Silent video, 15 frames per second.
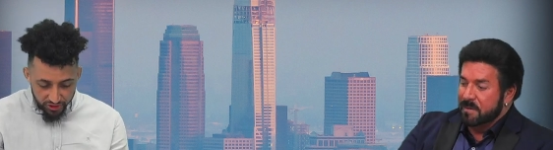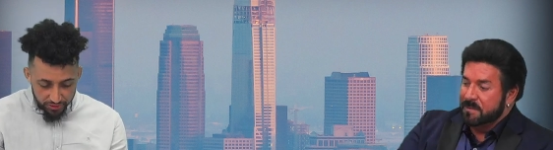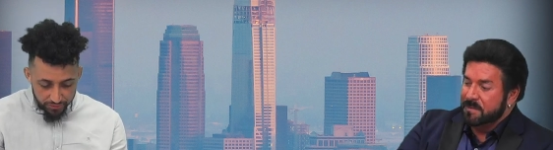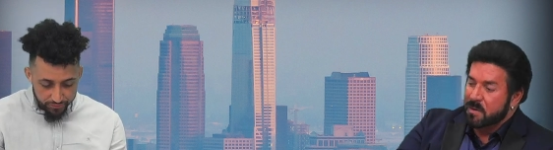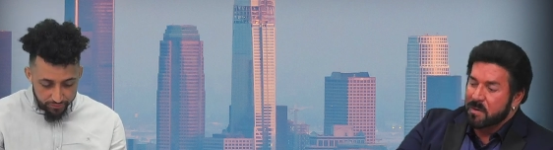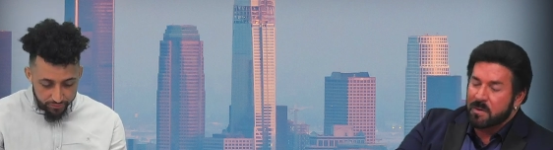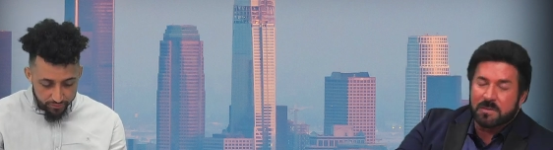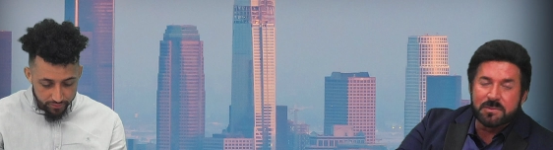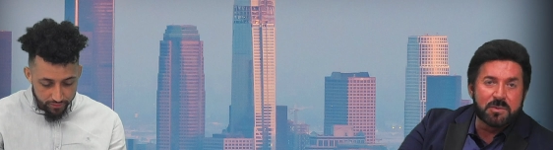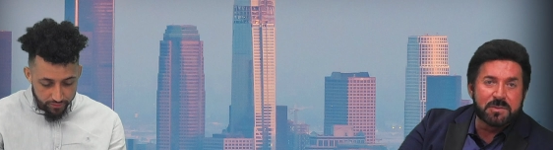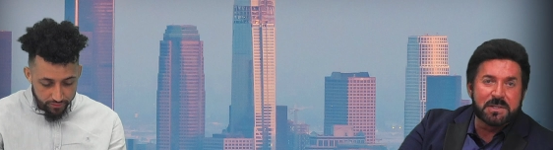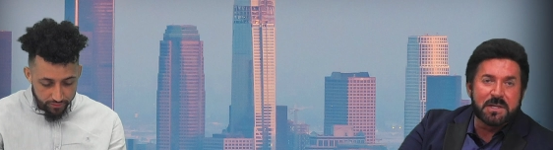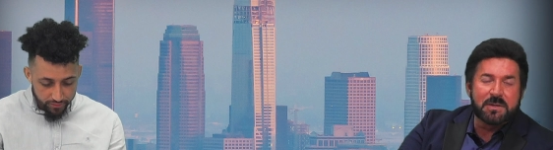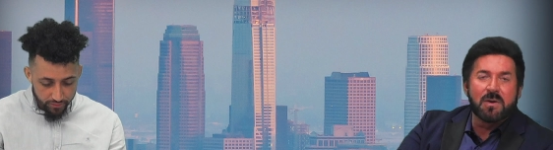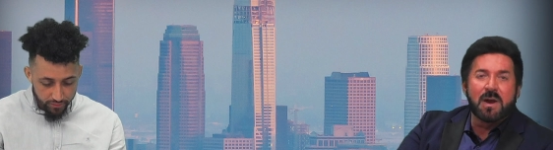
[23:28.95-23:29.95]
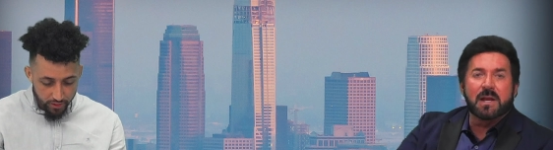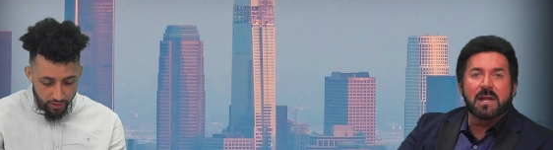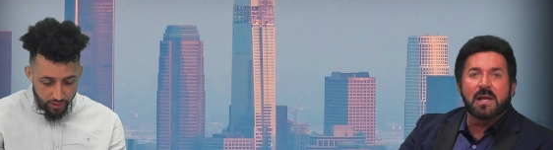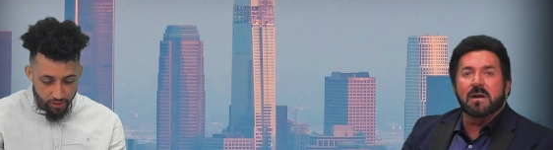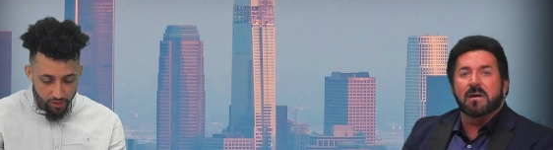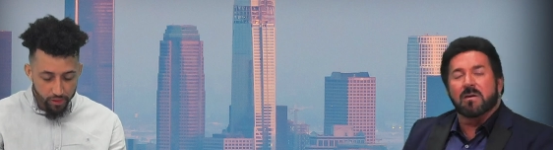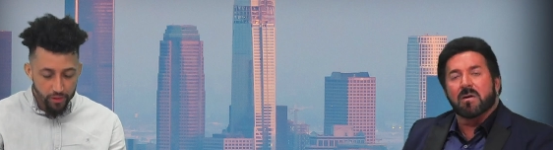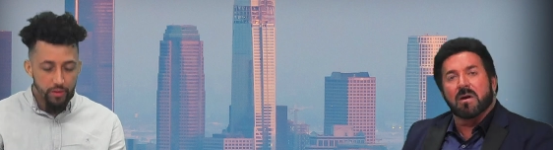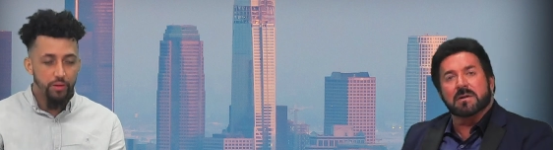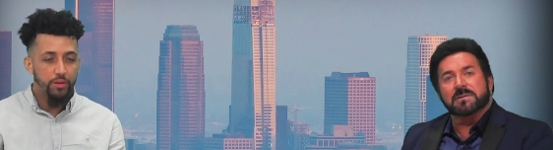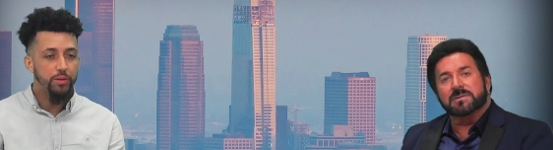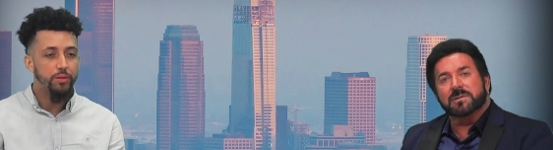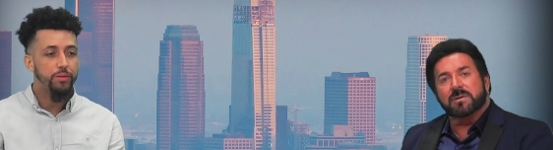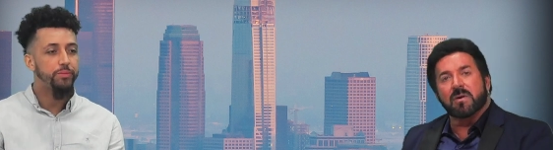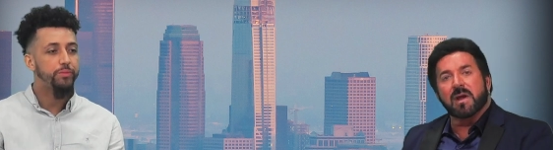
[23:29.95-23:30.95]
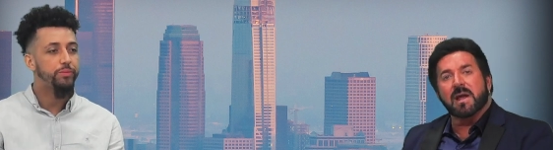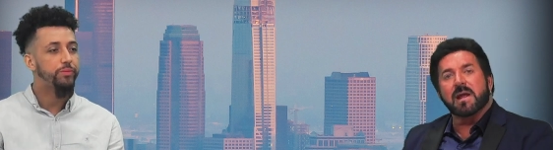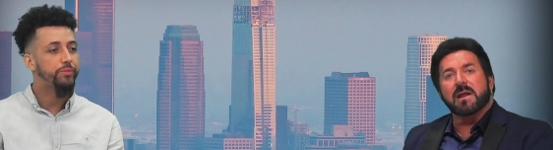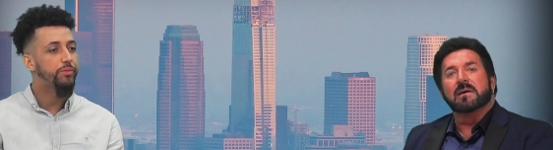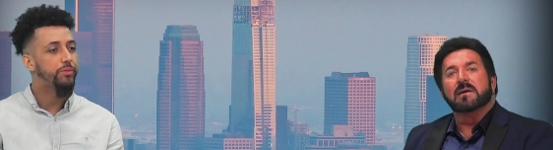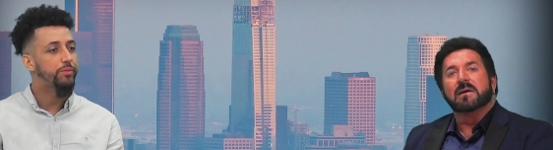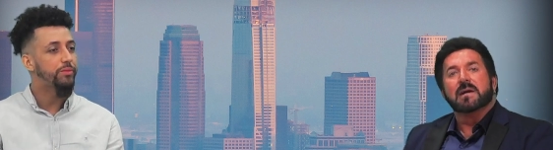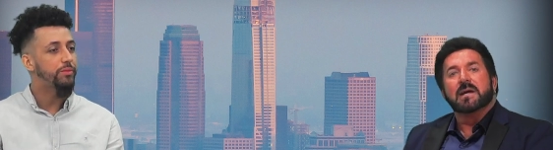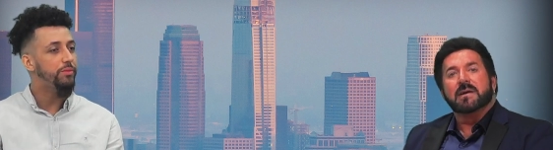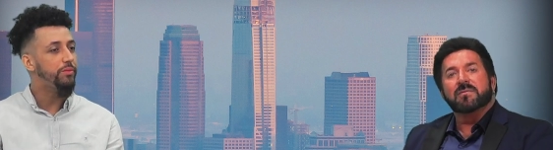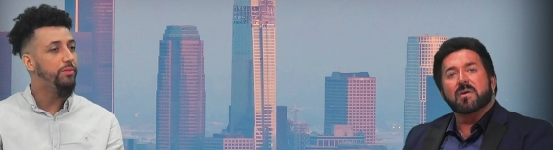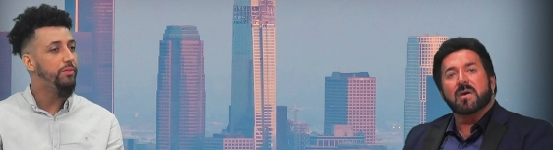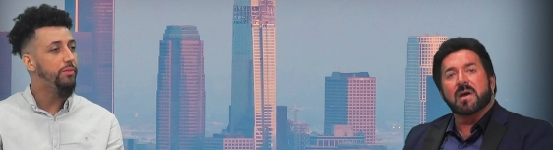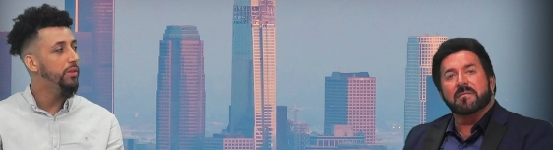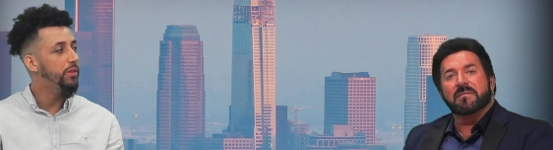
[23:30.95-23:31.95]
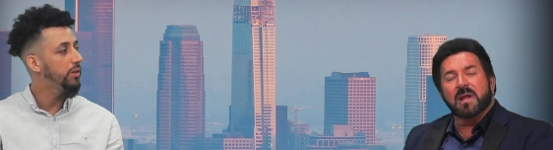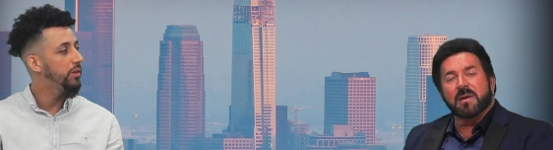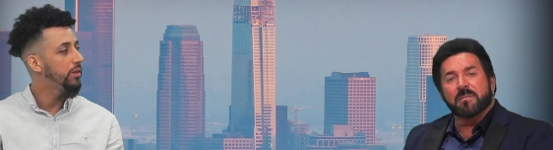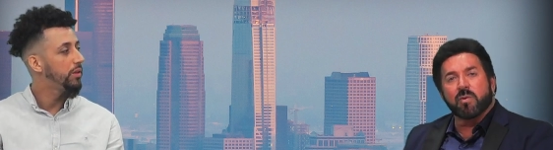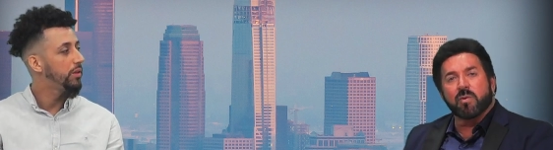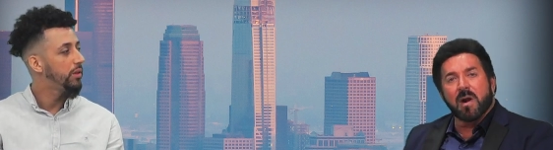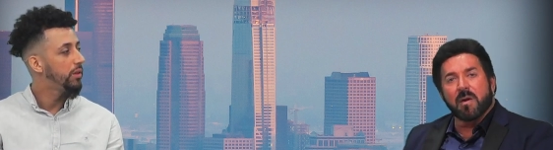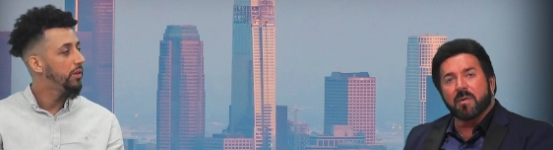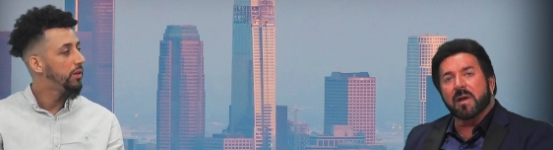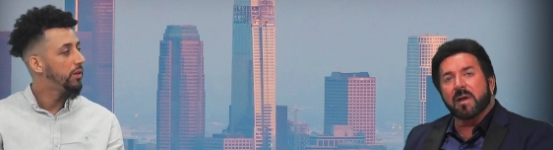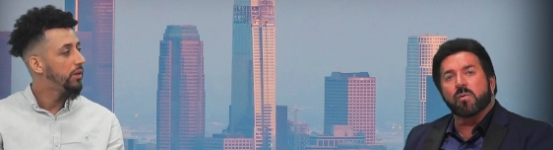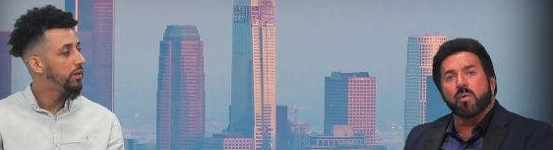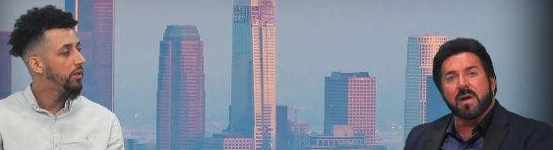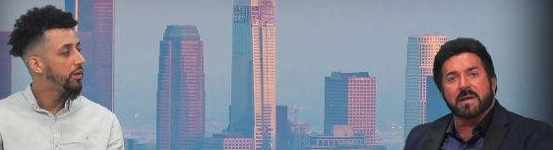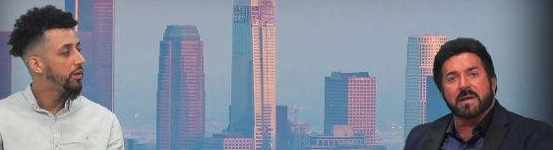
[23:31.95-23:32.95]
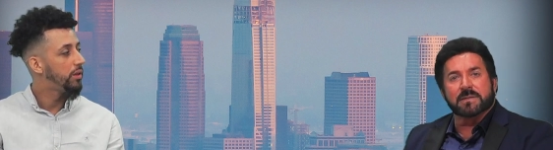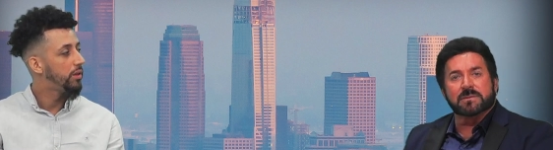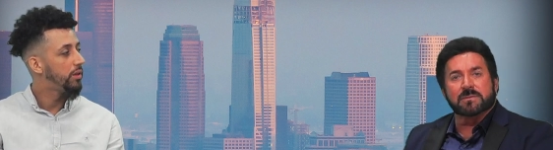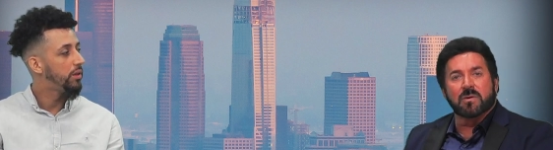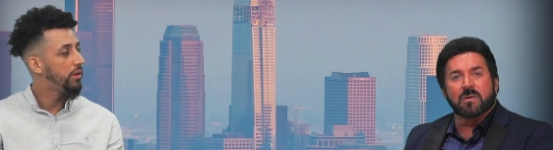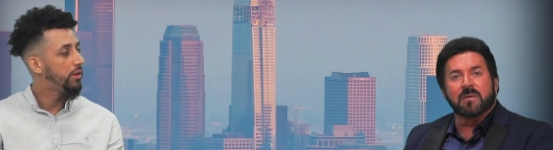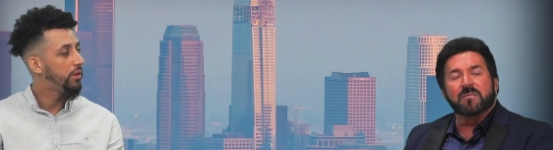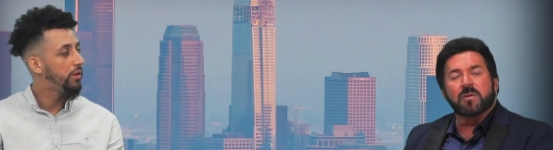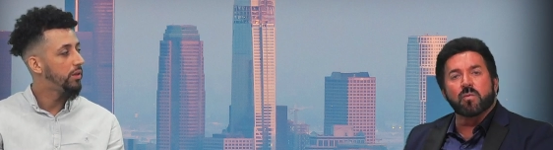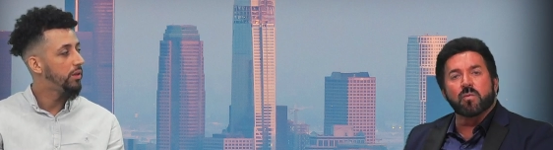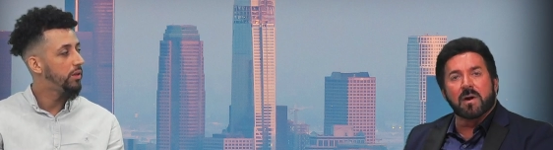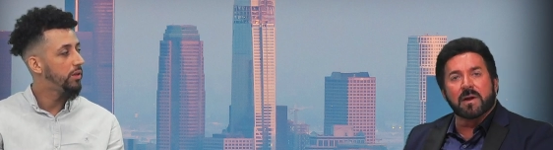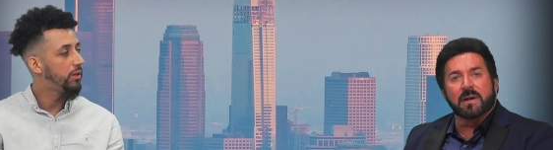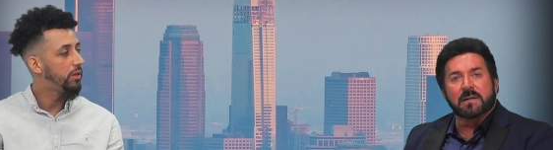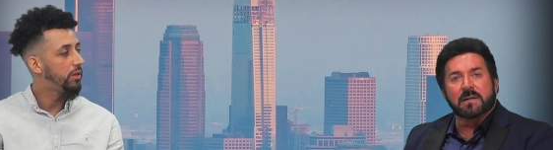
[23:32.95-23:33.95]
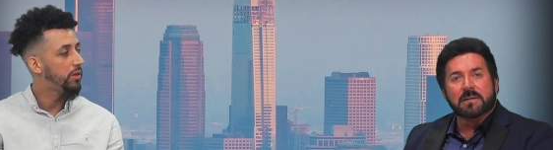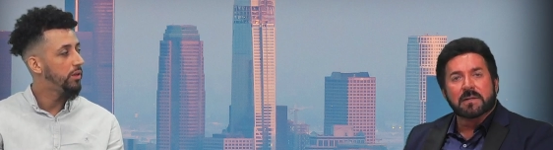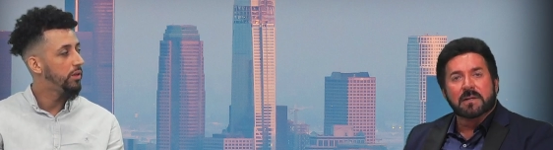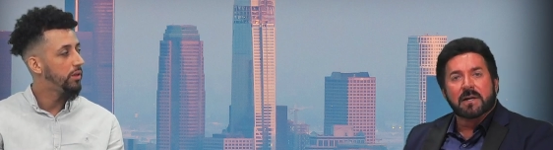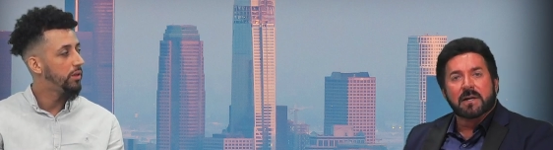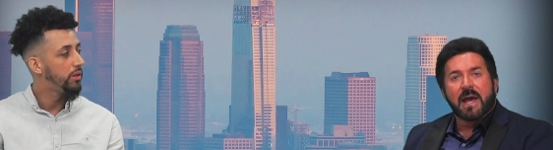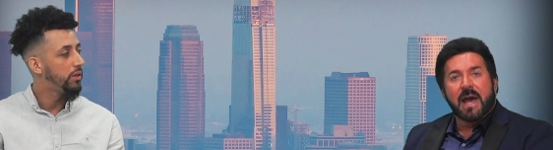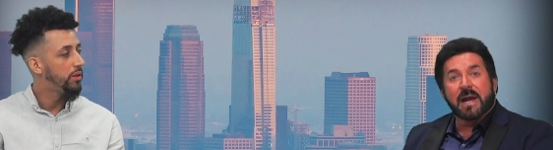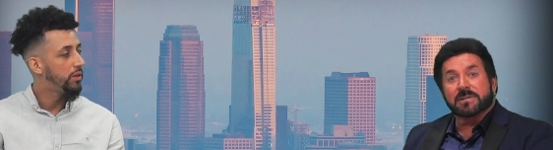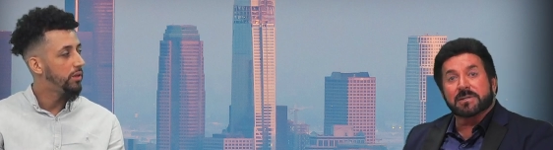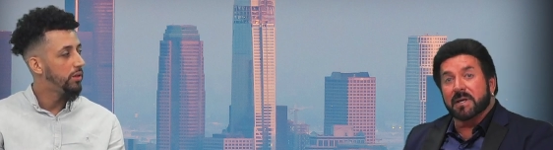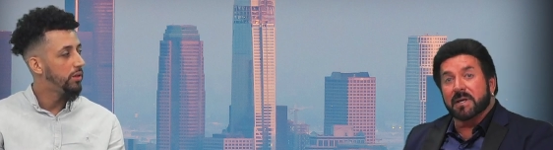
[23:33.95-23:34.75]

Speaker 1: thirds you see right here on screen. If you have any prayer requests or if you want to actually